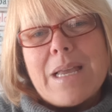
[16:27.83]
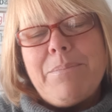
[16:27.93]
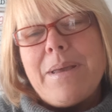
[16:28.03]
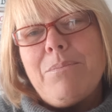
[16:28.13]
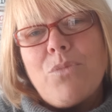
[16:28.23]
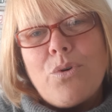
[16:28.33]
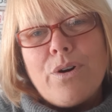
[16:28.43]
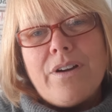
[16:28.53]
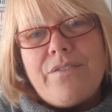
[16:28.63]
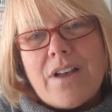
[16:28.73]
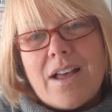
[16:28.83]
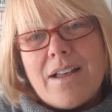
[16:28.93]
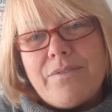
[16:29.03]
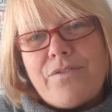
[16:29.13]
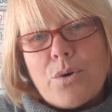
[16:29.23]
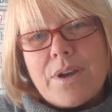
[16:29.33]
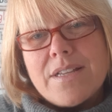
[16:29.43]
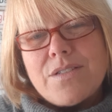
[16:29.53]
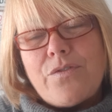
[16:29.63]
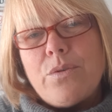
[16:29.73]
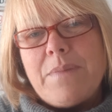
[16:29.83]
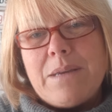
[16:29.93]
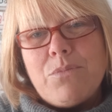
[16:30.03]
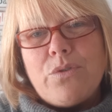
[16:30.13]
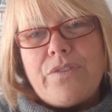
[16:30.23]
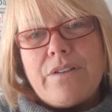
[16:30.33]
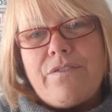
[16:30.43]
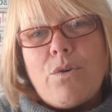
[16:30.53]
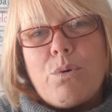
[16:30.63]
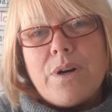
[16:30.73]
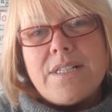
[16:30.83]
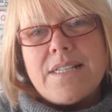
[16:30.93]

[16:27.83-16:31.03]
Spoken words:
bit more of a focus for me moving forward,